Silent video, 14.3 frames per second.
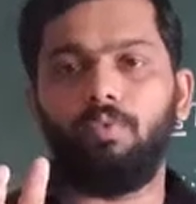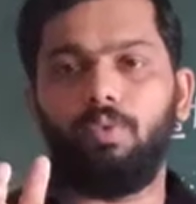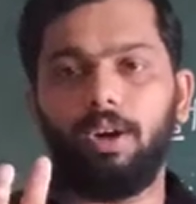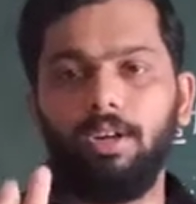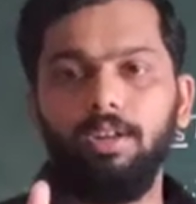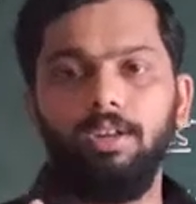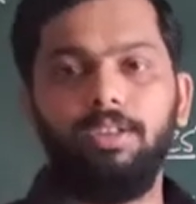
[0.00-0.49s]

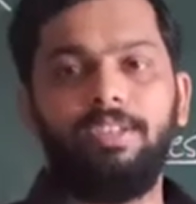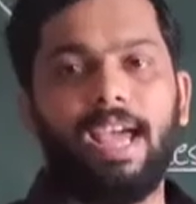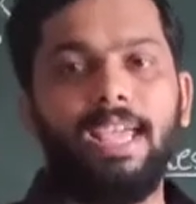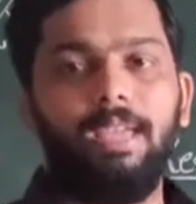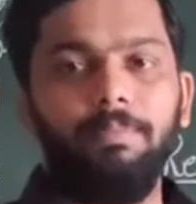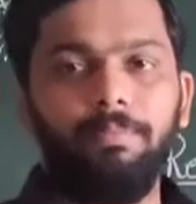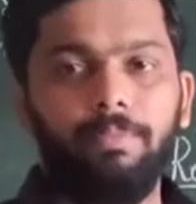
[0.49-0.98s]
one
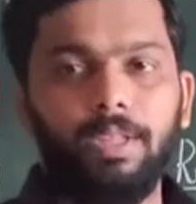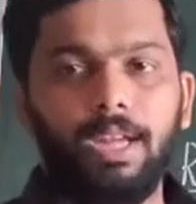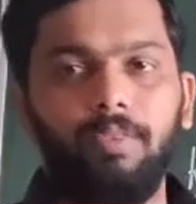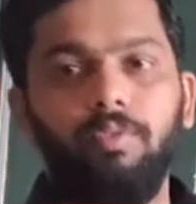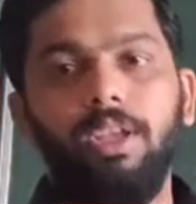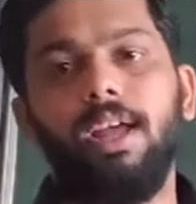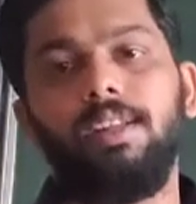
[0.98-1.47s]
time,
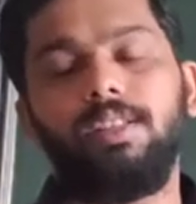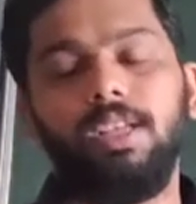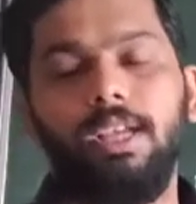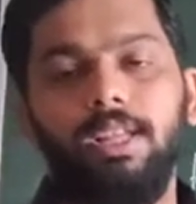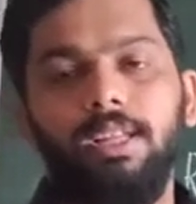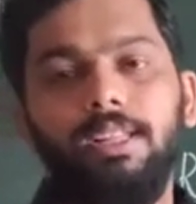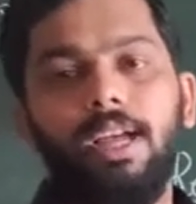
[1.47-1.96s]
then we are
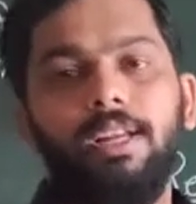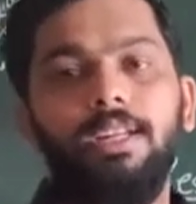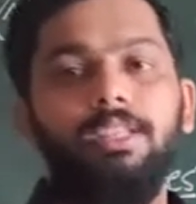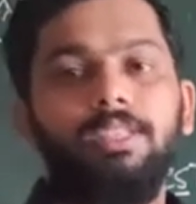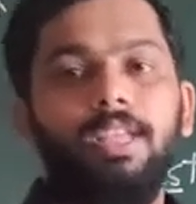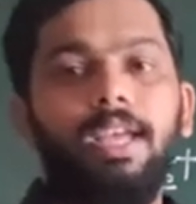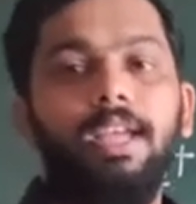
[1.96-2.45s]
saying that
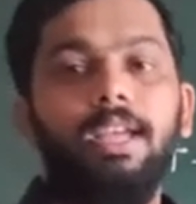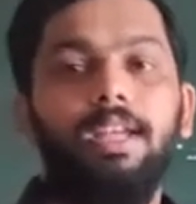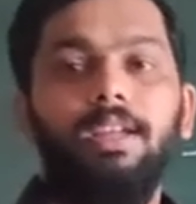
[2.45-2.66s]
it is a